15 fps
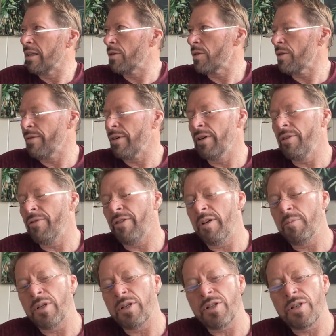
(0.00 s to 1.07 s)
There was a very
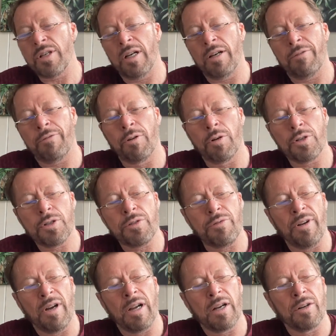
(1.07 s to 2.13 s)
famous forest
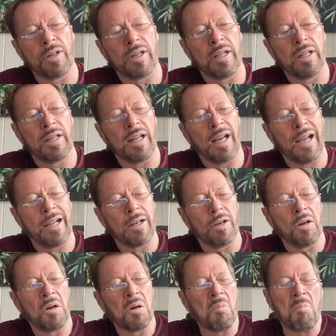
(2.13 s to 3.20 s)
fire in
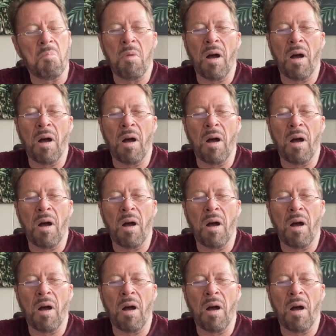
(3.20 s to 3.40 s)
Idaho.